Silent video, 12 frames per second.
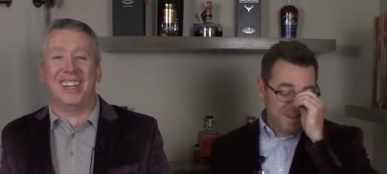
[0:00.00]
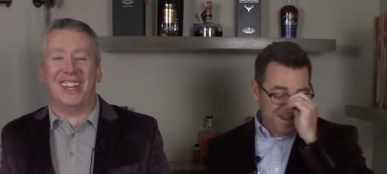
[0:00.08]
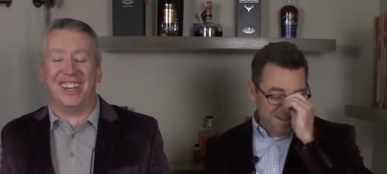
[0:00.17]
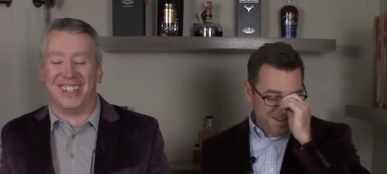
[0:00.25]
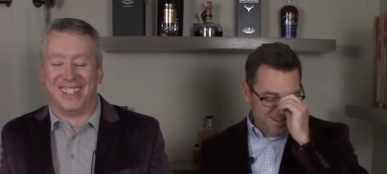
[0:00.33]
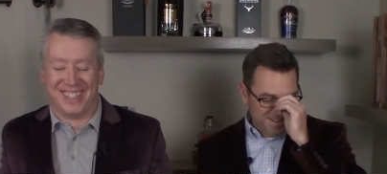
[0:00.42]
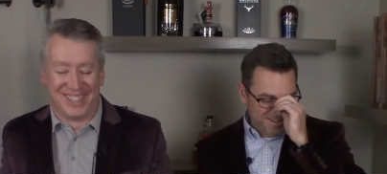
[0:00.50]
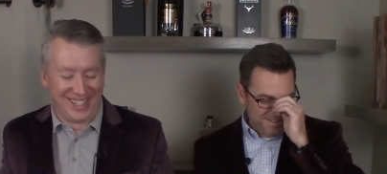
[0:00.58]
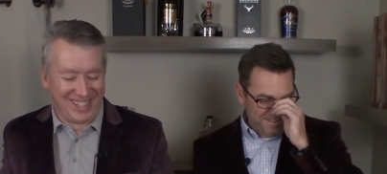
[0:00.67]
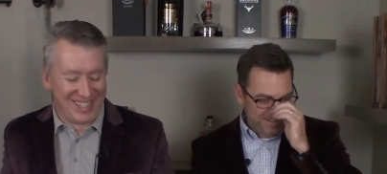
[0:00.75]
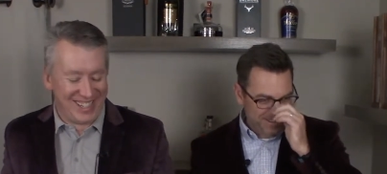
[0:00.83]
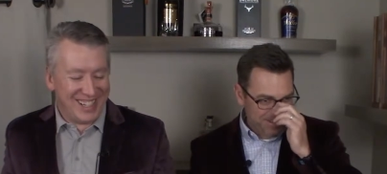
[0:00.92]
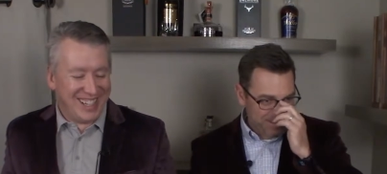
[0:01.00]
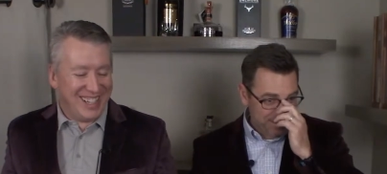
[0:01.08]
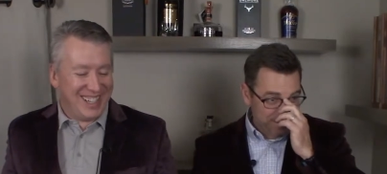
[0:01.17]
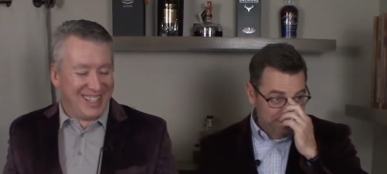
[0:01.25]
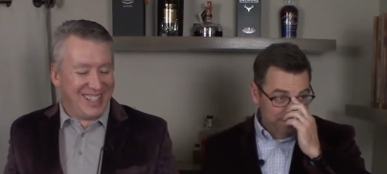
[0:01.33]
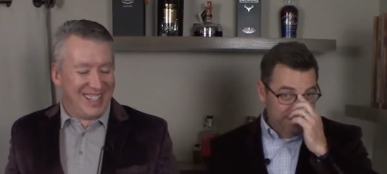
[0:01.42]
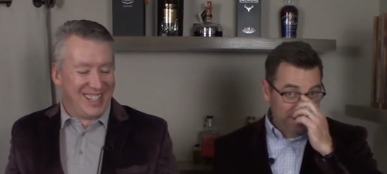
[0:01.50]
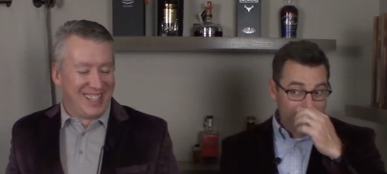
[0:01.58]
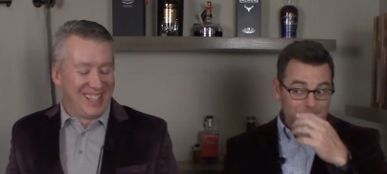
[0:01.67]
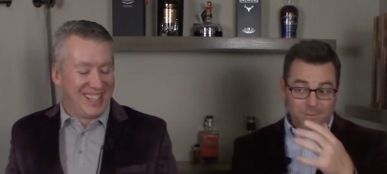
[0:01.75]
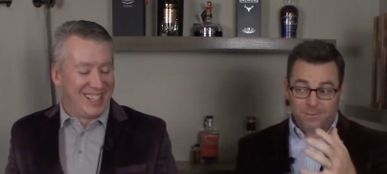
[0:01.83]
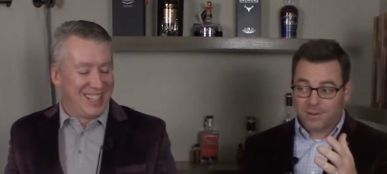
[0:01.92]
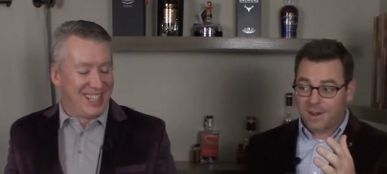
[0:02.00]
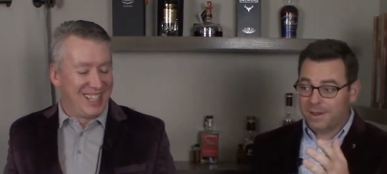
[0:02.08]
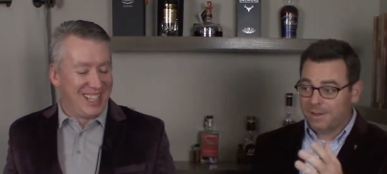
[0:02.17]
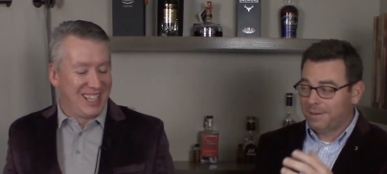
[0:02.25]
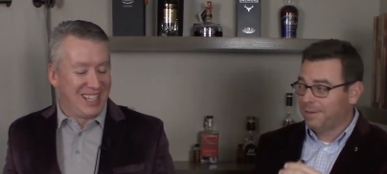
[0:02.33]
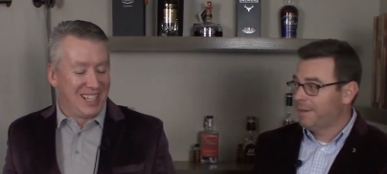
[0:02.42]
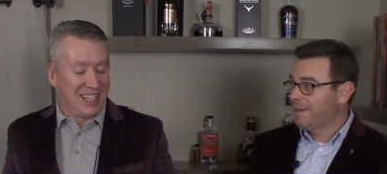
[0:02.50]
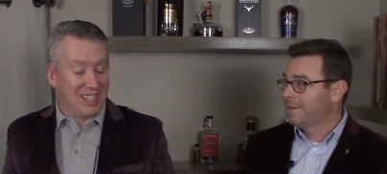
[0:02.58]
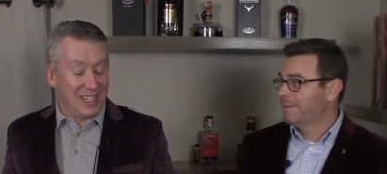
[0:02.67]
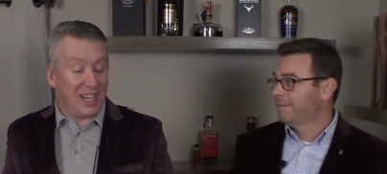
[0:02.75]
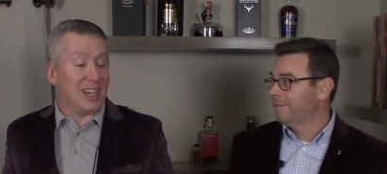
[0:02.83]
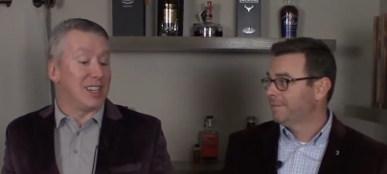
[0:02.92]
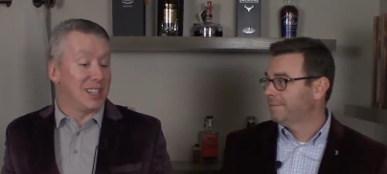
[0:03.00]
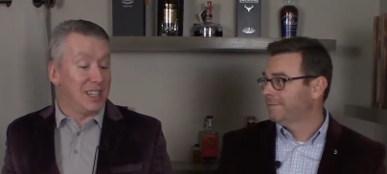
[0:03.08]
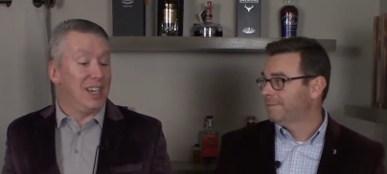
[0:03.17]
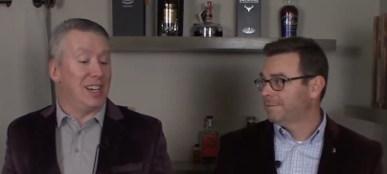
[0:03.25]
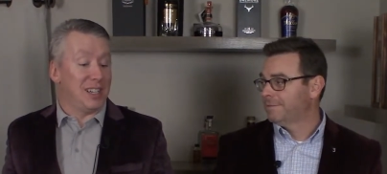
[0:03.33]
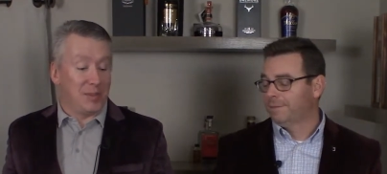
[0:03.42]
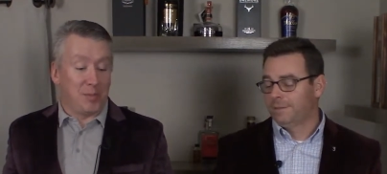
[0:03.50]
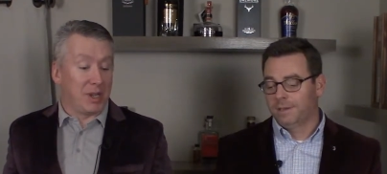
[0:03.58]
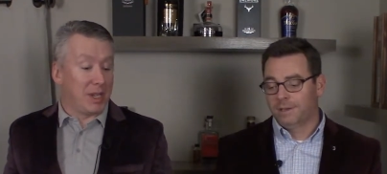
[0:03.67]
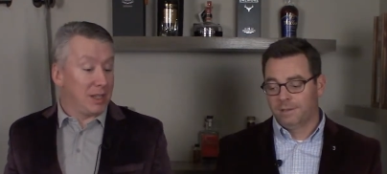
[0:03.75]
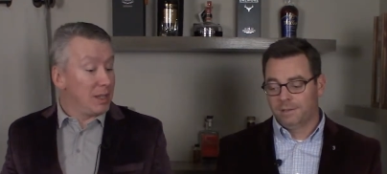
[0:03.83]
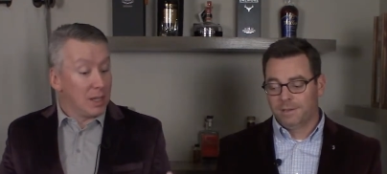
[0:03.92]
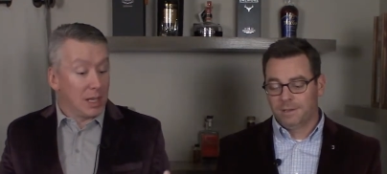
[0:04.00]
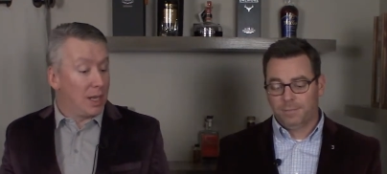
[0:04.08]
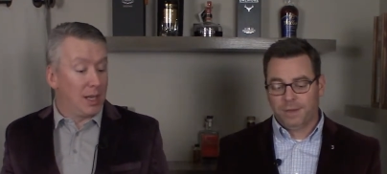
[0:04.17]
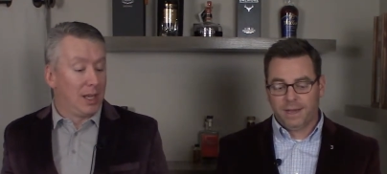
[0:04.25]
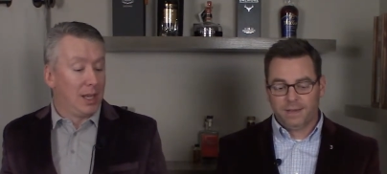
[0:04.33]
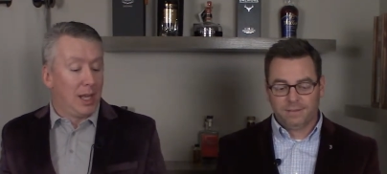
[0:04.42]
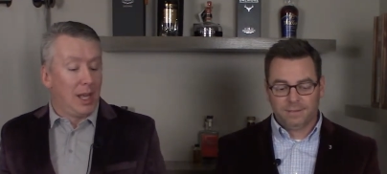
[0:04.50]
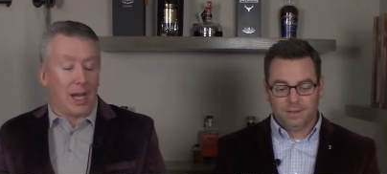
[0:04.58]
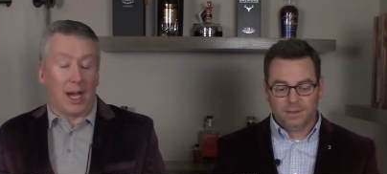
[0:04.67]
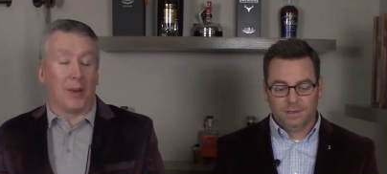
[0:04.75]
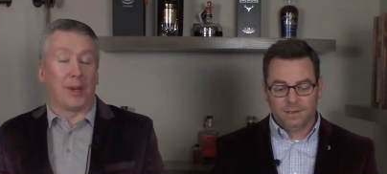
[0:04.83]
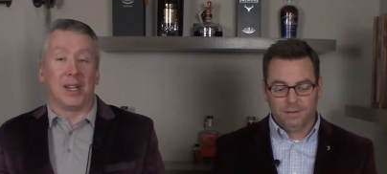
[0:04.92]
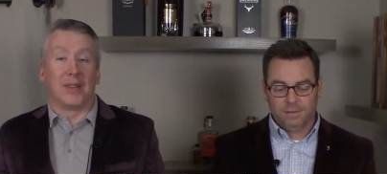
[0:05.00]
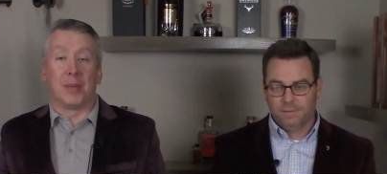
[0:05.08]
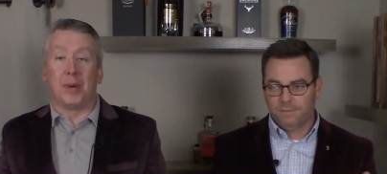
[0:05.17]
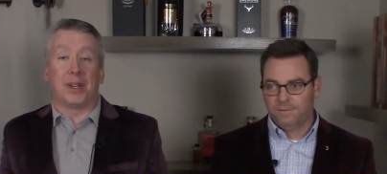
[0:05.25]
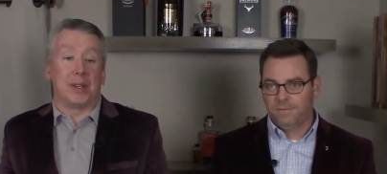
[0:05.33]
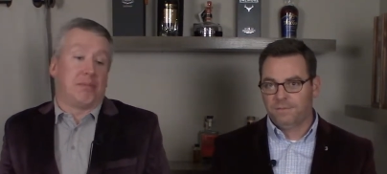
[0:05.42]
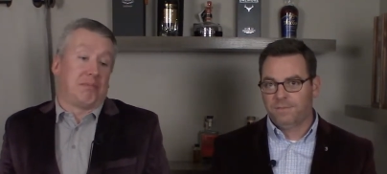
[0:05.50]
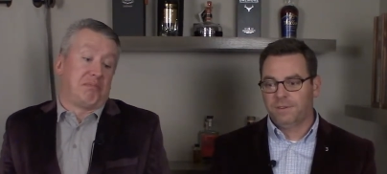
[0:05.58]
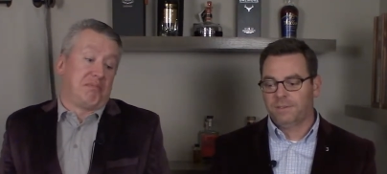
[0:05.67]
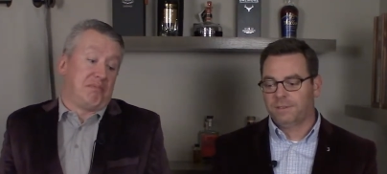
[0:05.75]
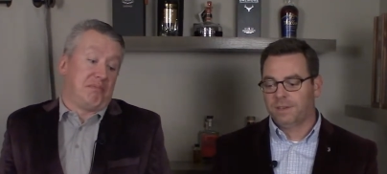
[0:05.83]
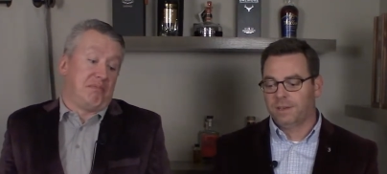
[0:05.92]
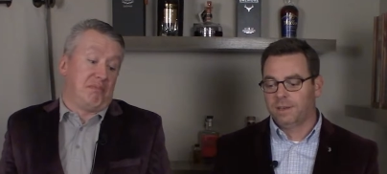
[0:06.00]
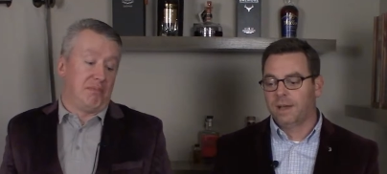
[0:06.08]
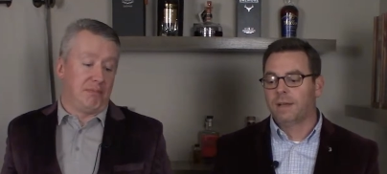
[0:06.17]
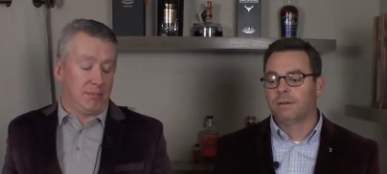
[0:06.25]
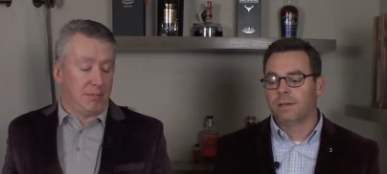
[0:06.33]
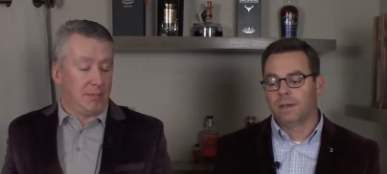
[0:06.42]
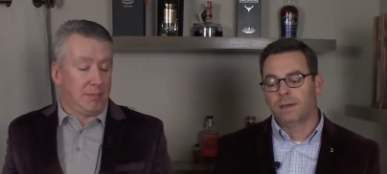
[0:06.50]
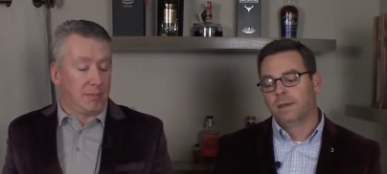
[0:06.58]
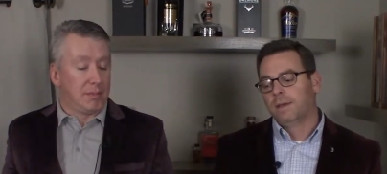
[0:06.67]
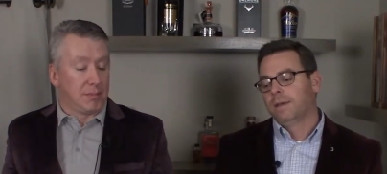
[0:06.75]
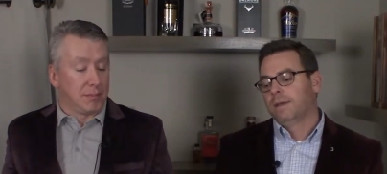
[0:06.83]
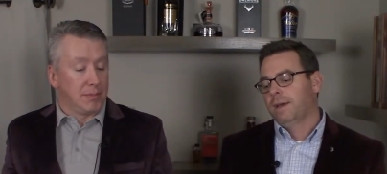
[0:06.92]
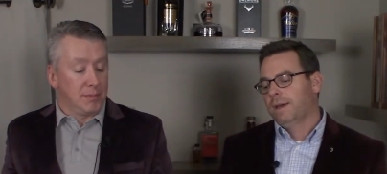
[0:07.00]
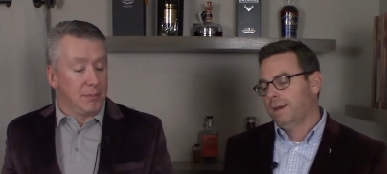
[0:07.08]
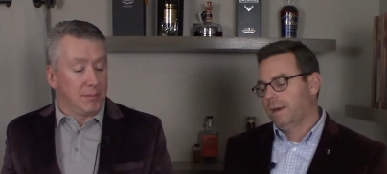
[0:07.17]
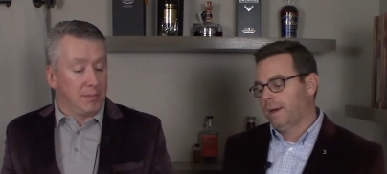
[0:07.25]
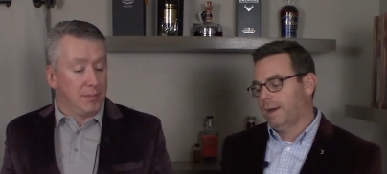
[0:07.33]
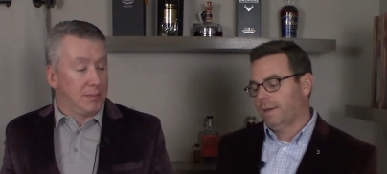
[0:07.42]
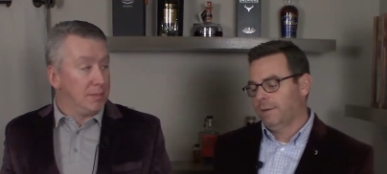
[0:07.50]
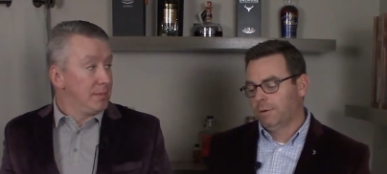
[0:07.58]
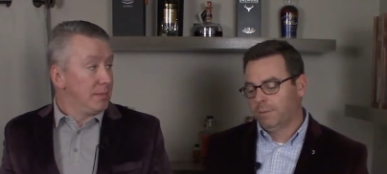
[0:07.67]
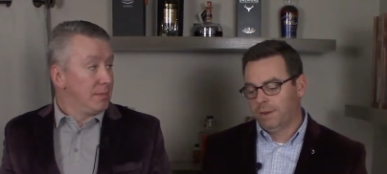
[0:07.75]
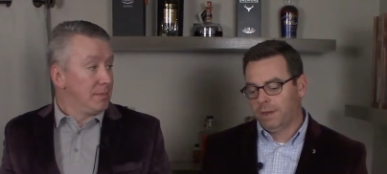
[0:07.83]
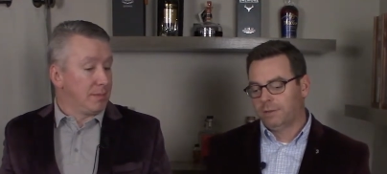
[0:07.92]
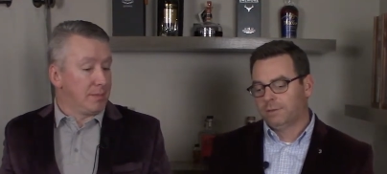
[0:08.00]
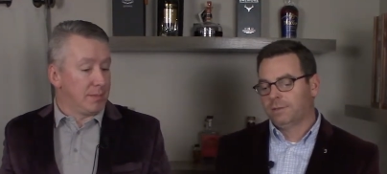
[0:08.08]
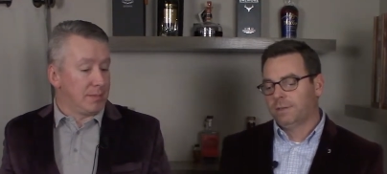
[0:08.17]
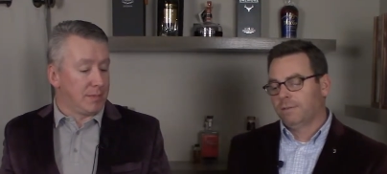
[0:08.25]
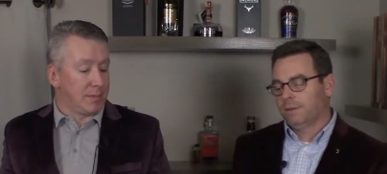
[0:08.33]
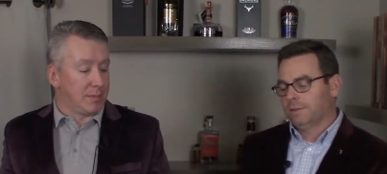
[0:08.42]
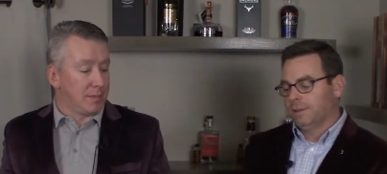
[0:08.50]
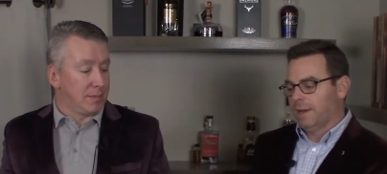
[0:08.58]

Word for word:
Speaker 1: yeah. well, now that we've tried it, yeah. Yeah, yeah. But you, you get past the. I would have never bought it. Fifteen dollars. Yeah, it would have been interesting if they just